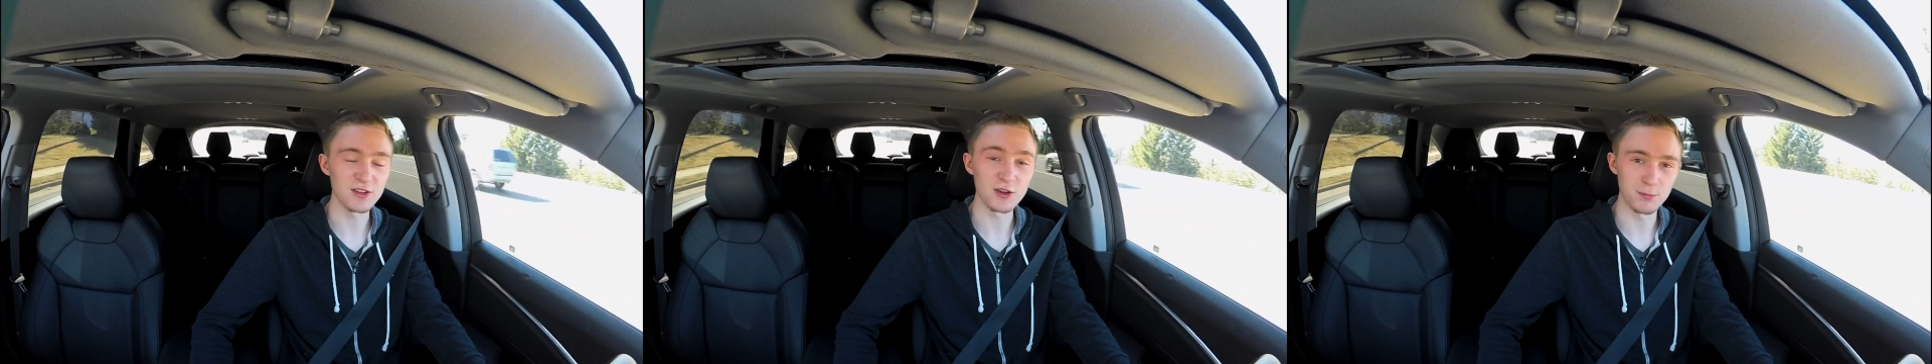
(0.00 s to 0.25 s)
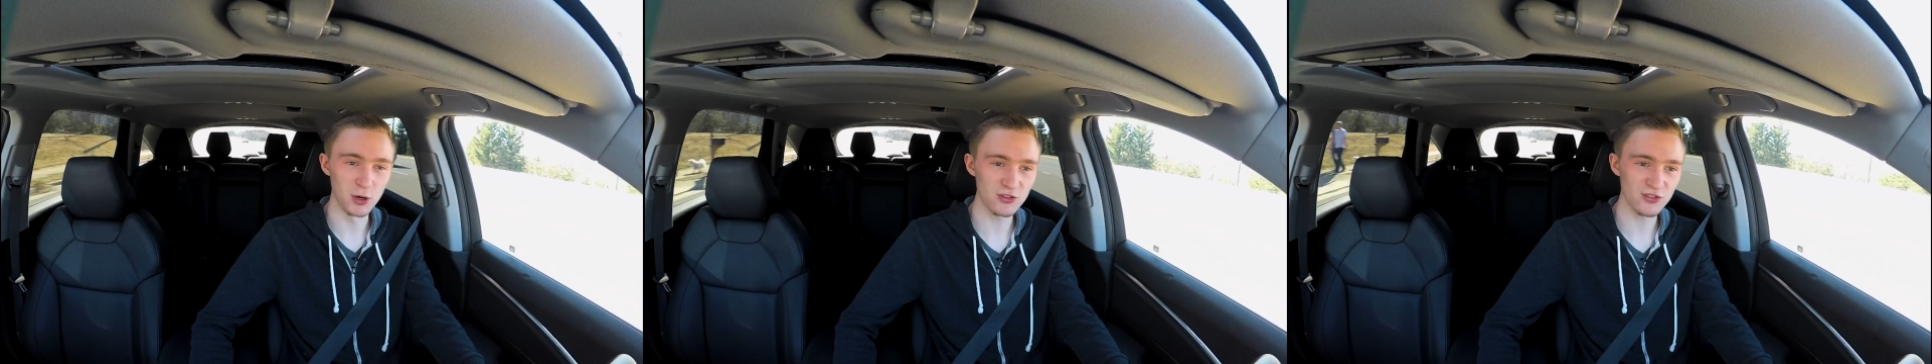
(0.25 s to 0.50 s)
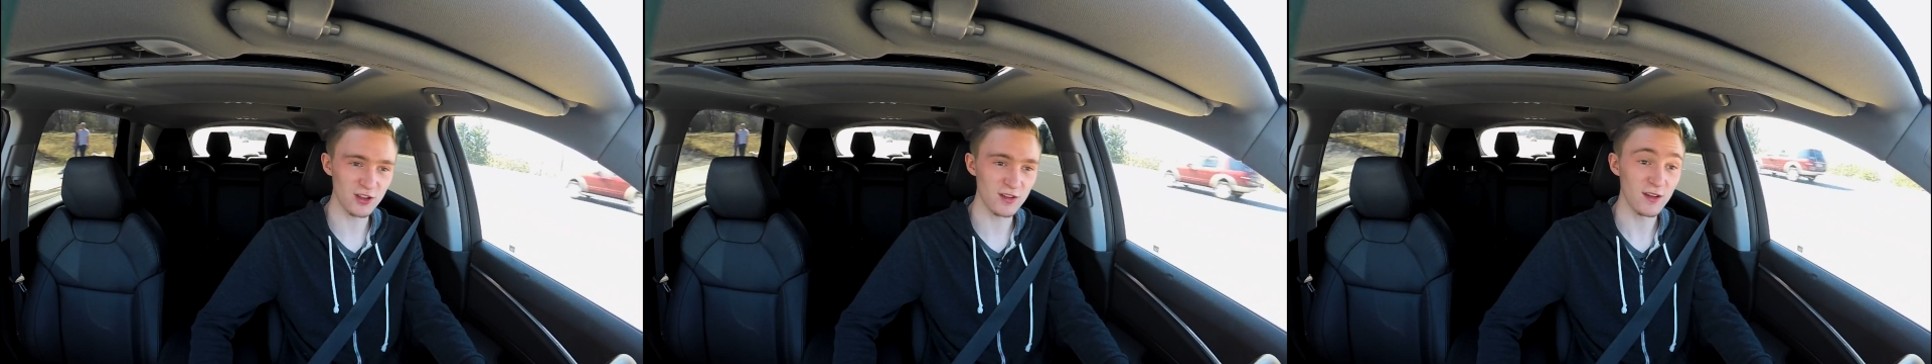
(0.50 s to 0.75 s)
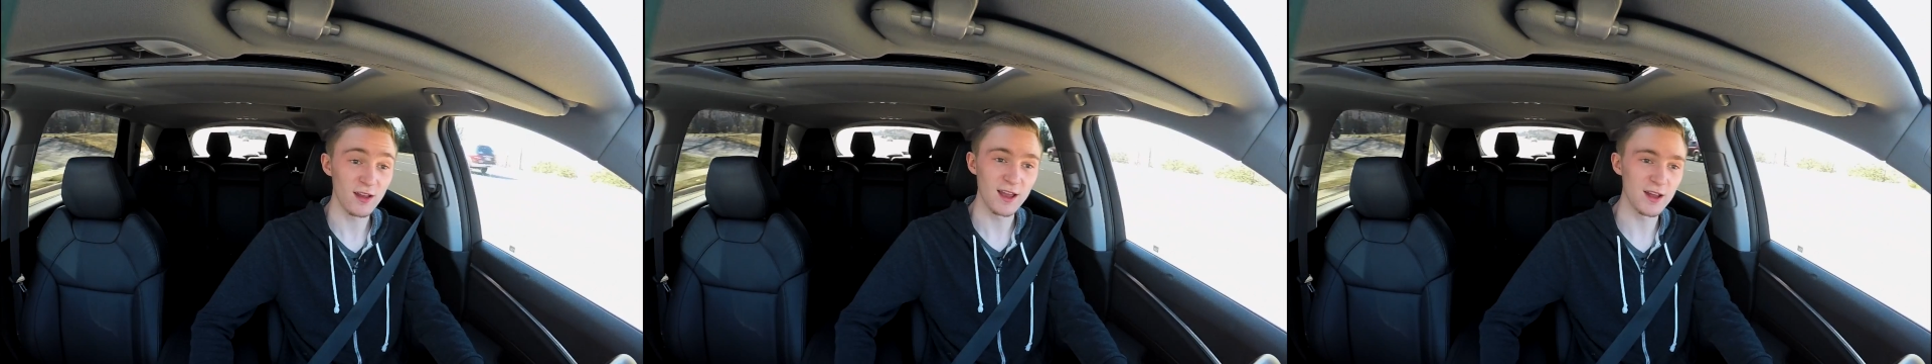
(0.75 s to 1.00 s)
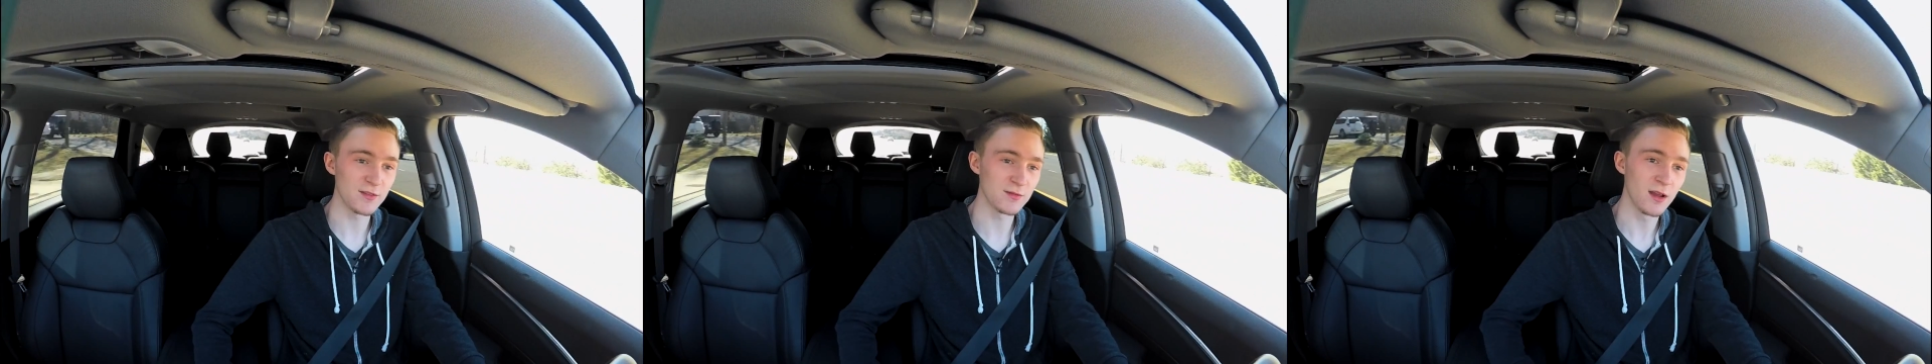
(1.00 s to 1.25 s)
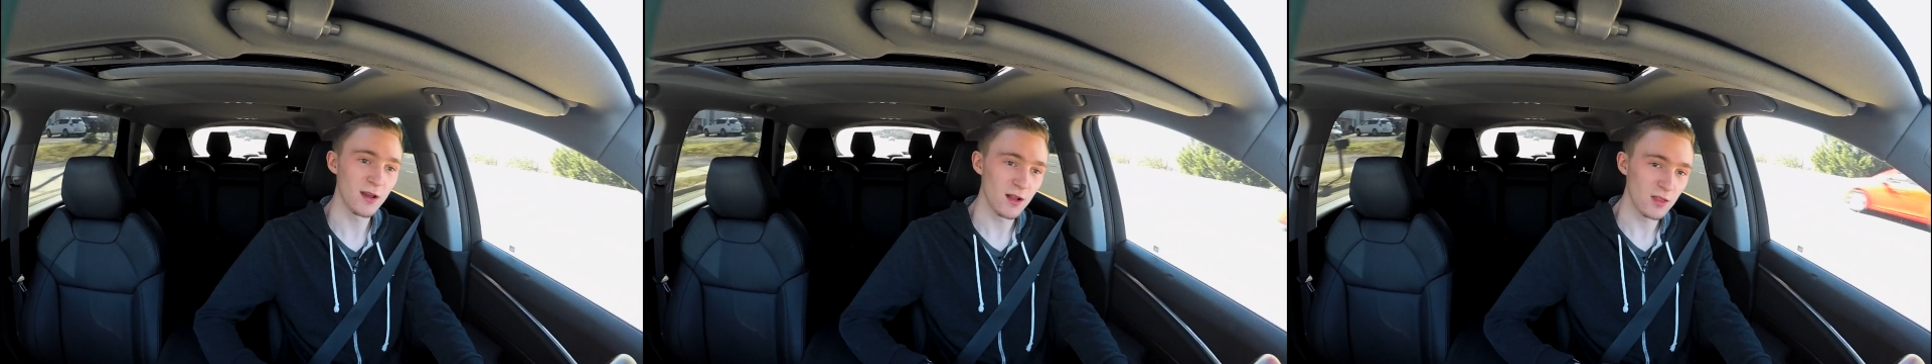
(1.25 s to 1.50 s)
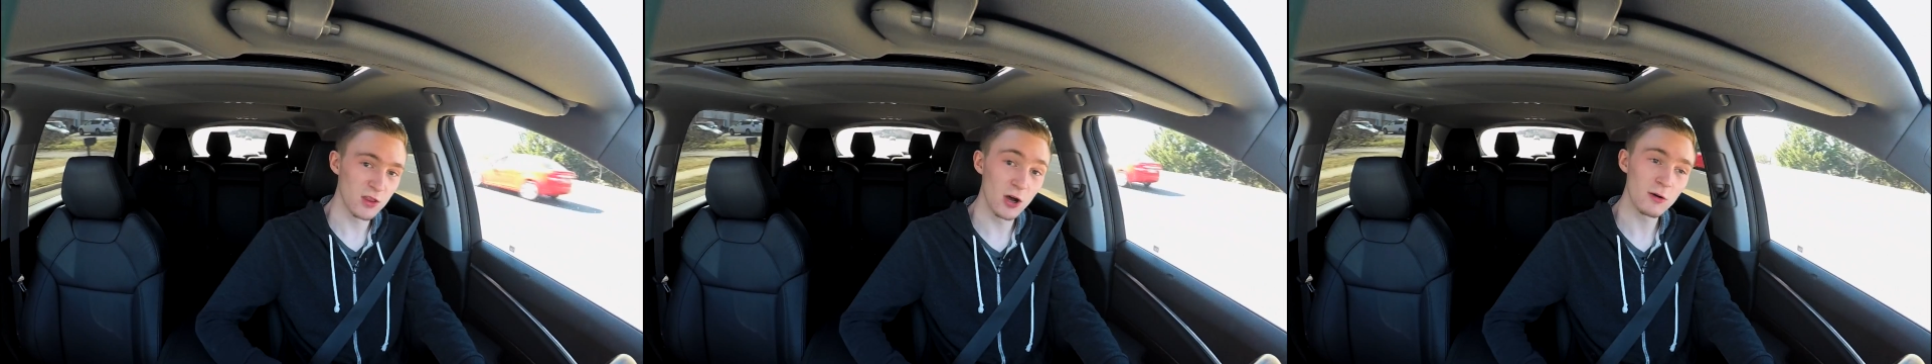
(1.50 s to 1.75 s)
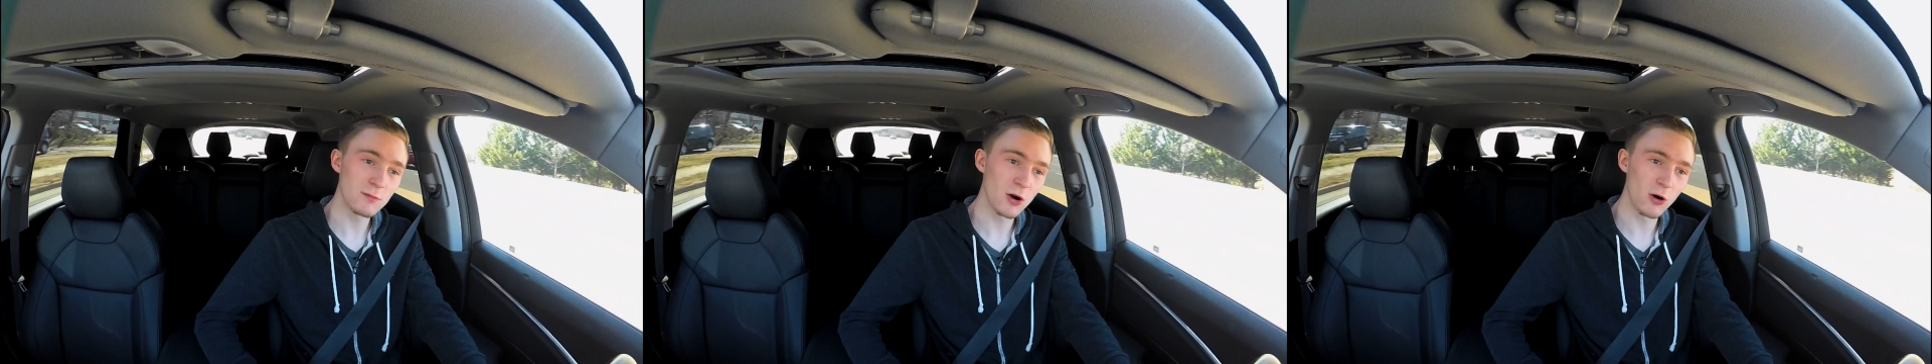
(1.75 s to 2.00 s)
You push it and
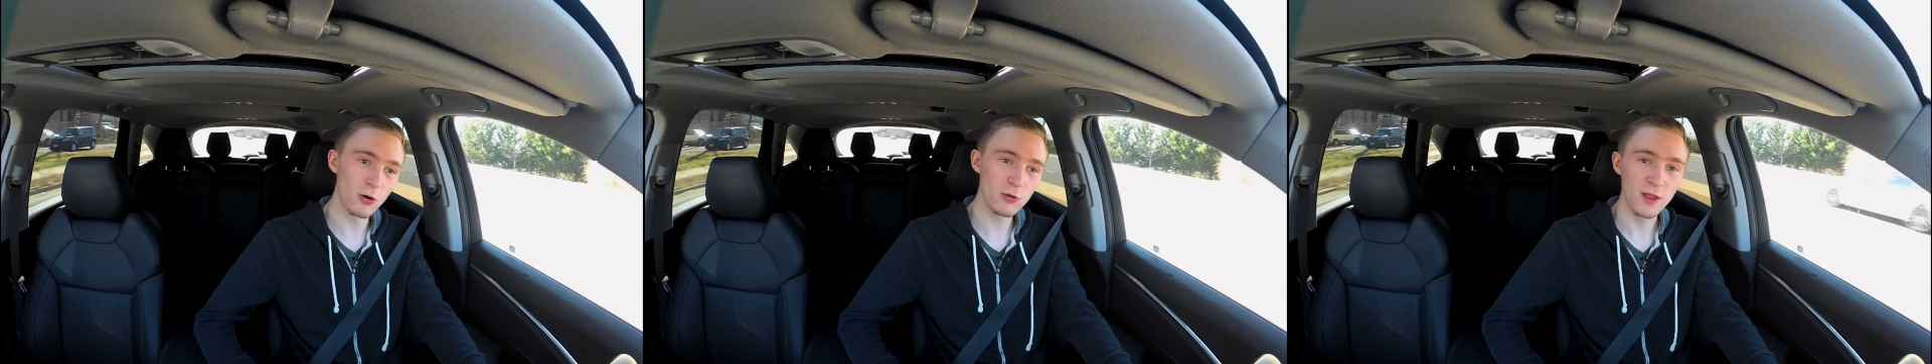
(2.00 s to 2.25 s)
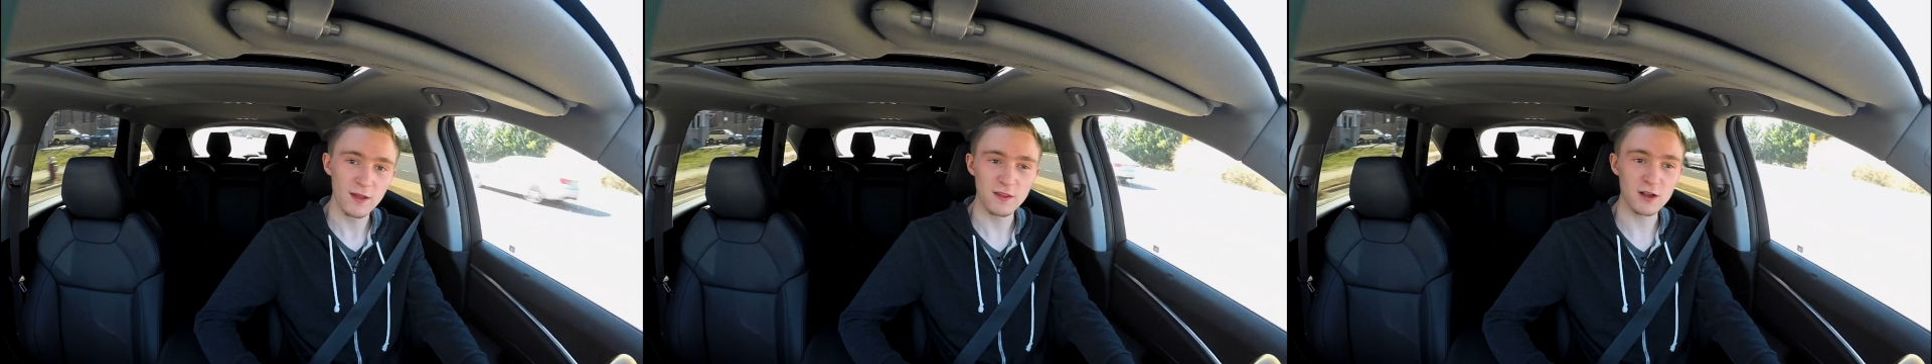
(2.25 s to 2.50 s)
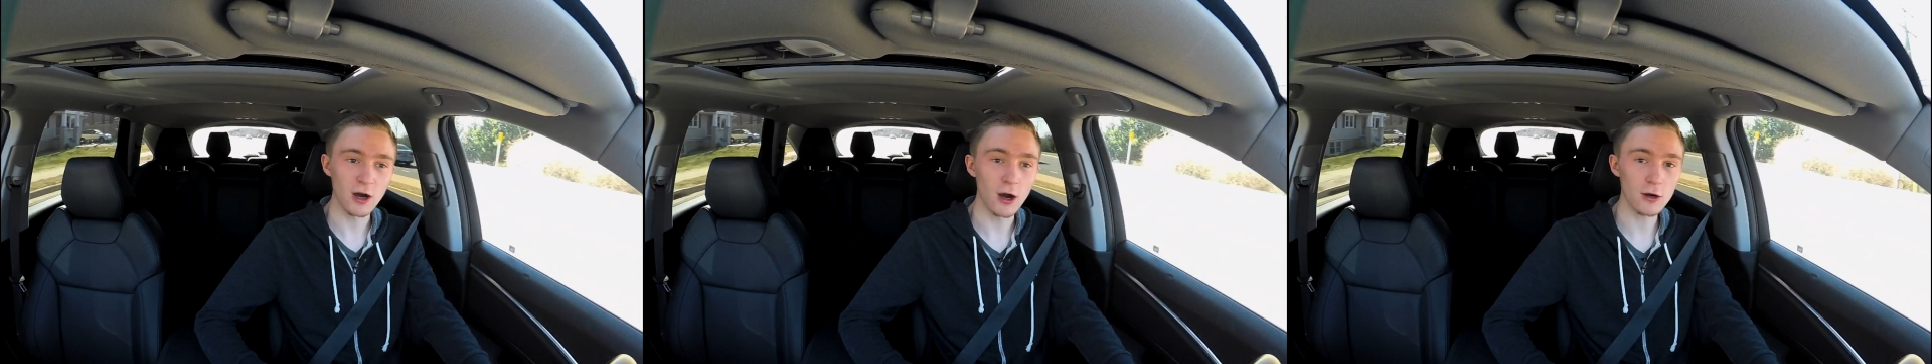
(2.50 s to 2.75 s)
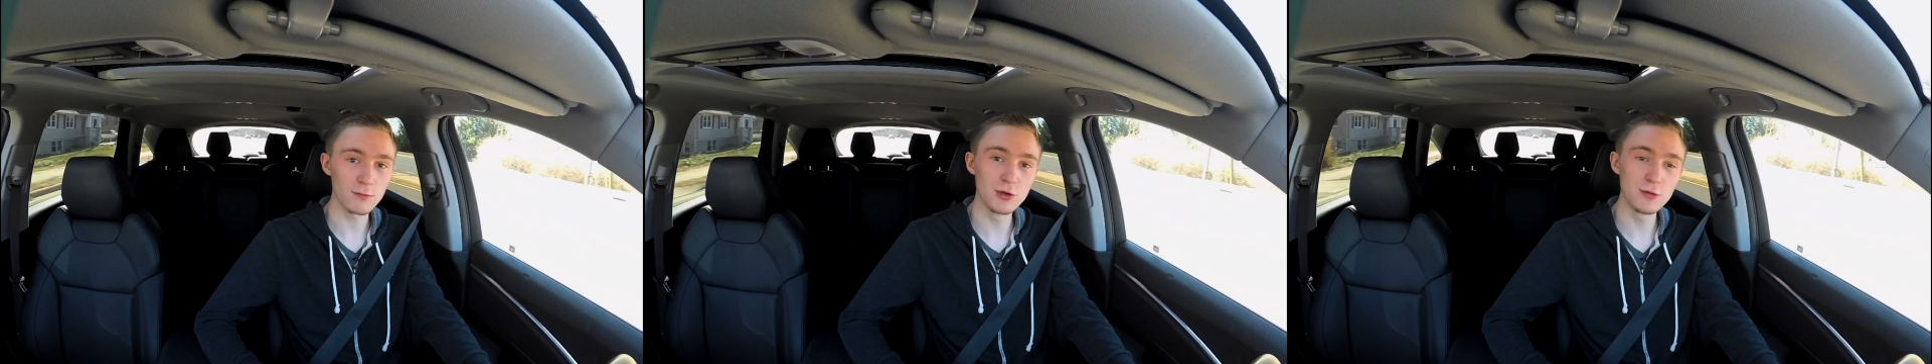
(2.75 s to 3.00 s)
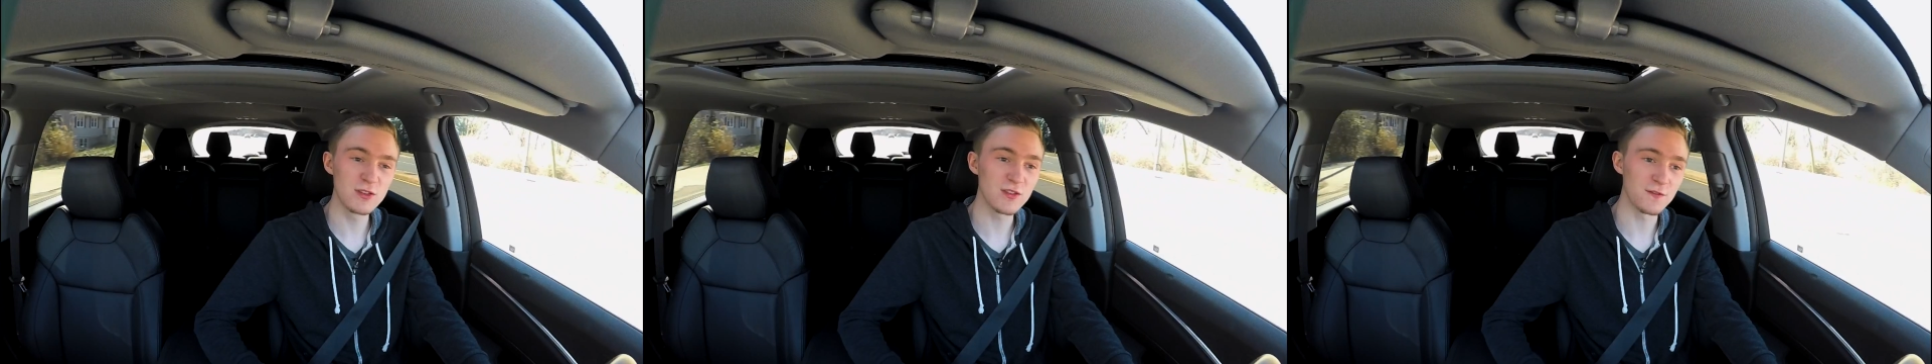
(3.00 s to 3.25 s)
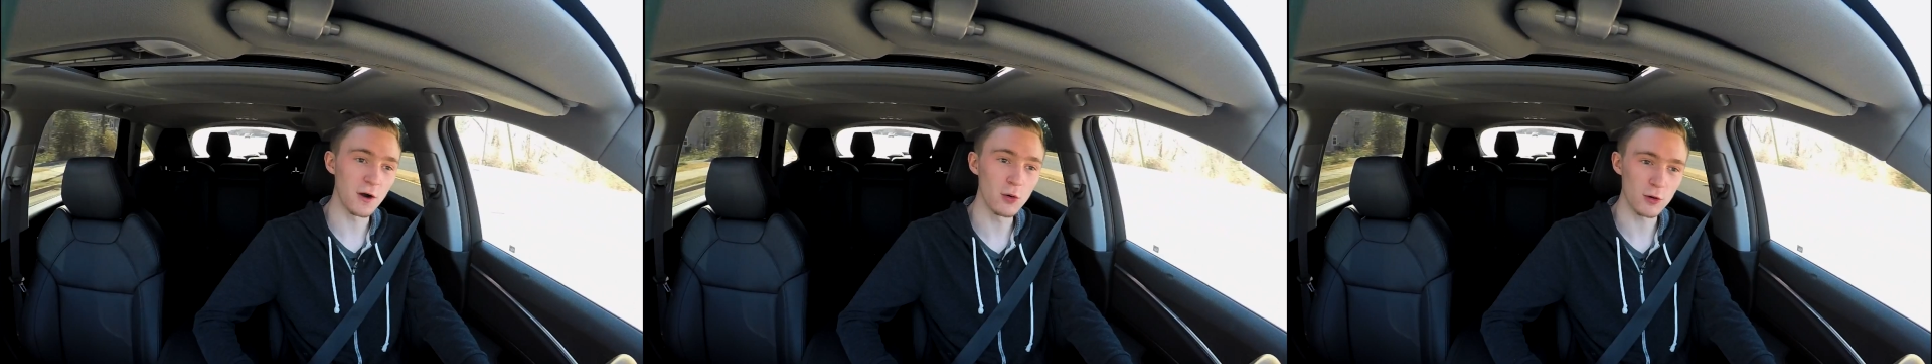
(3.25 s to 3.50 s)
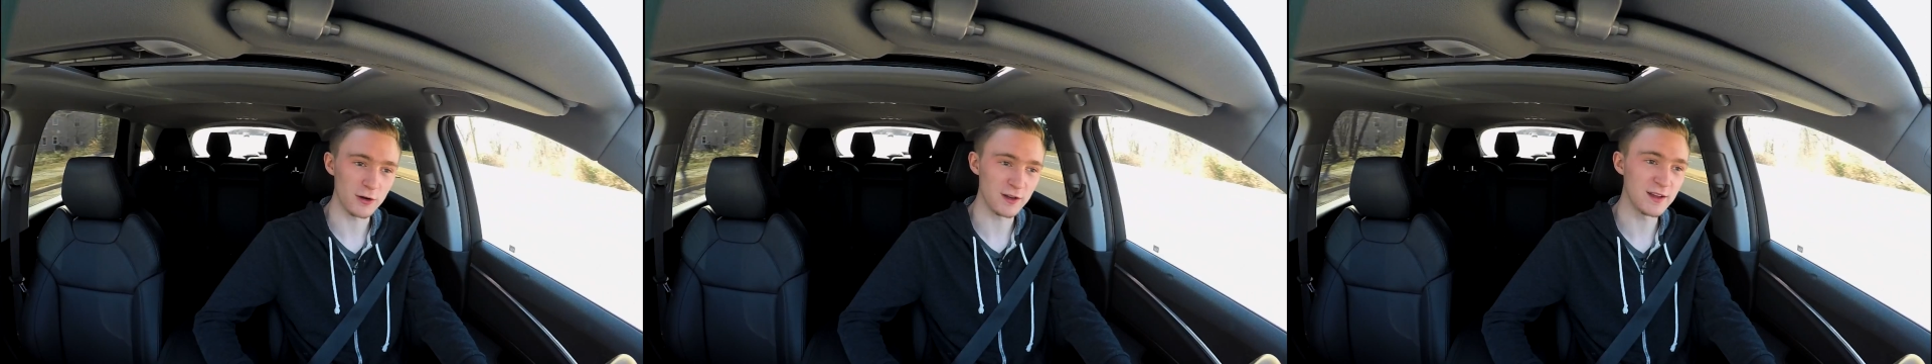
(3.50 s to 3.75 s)
lo and behold, the car moves forward.